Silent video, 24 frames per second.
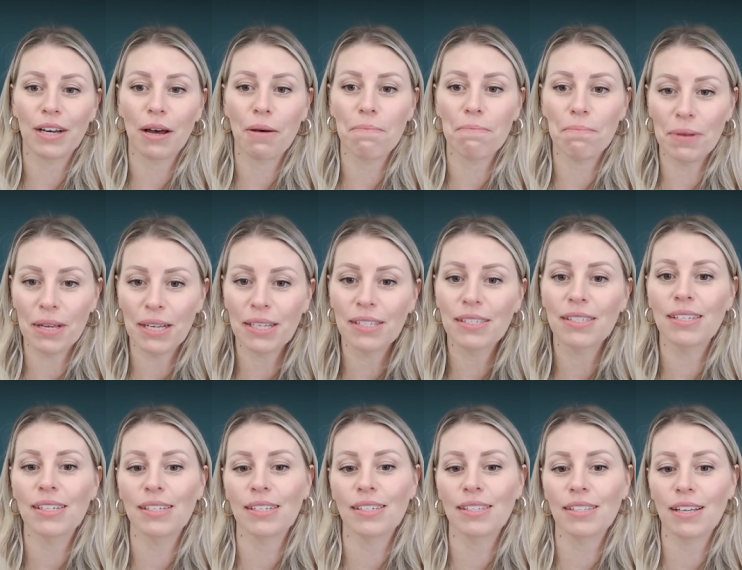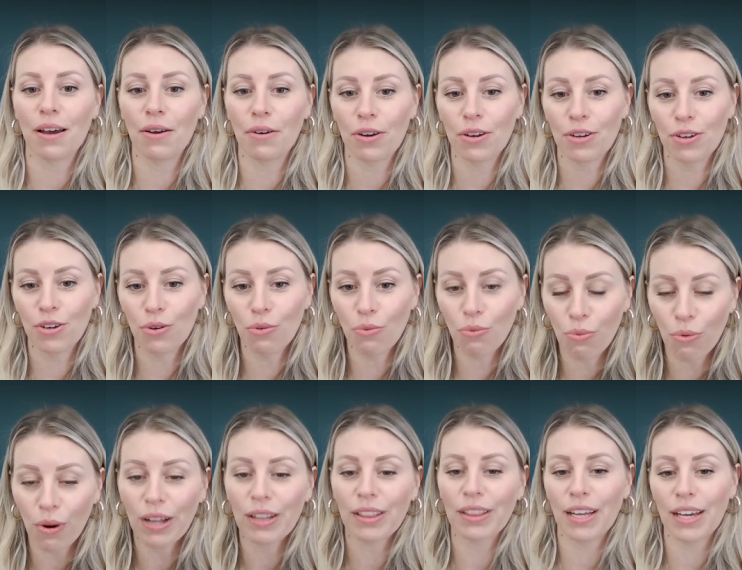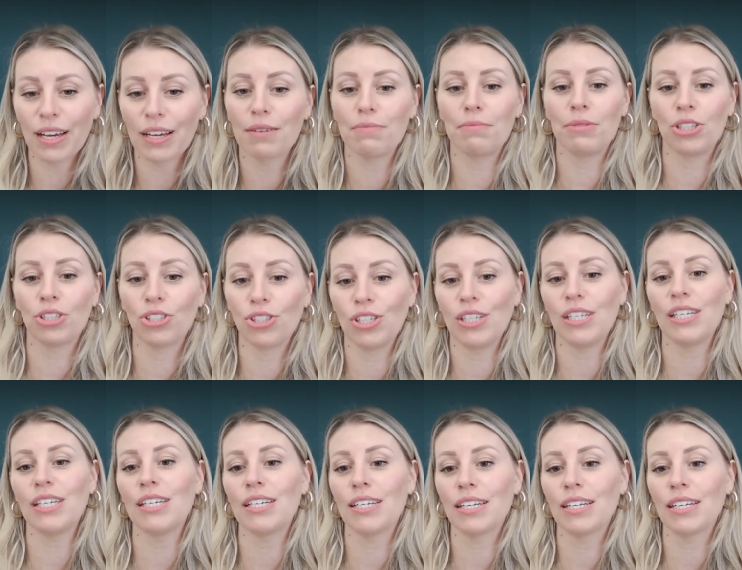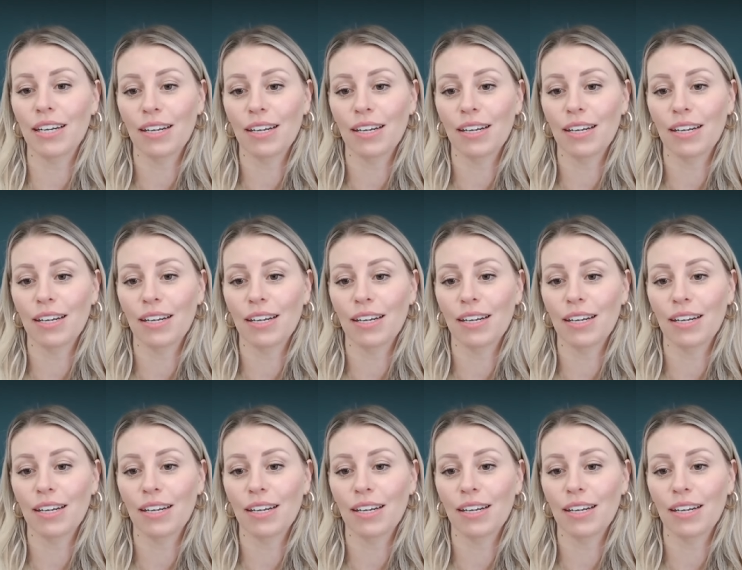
a business that could run like a machine.